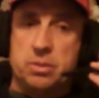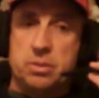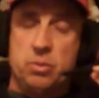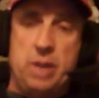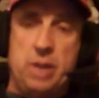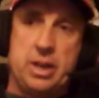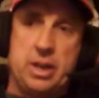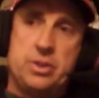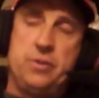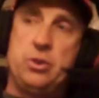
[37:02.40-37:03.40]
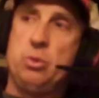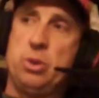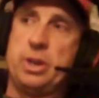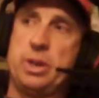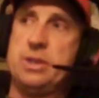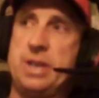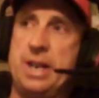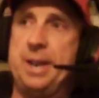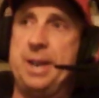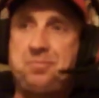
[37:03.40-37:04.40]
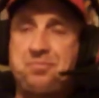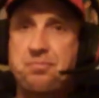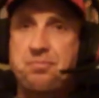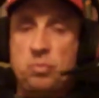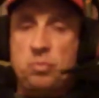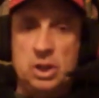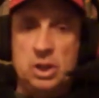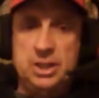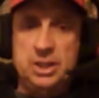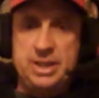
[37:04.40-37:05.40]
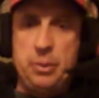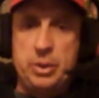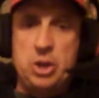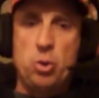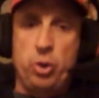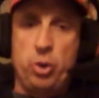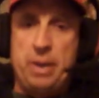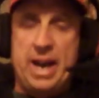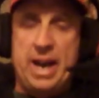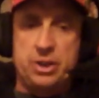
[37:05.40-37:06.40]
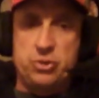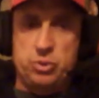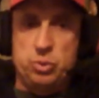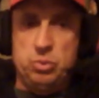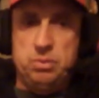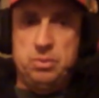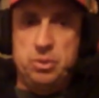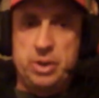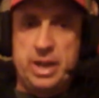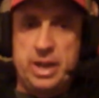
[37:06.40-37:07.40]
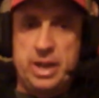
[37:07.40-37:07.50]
Right, because if you look and say, let's say we don't go back to school, okay?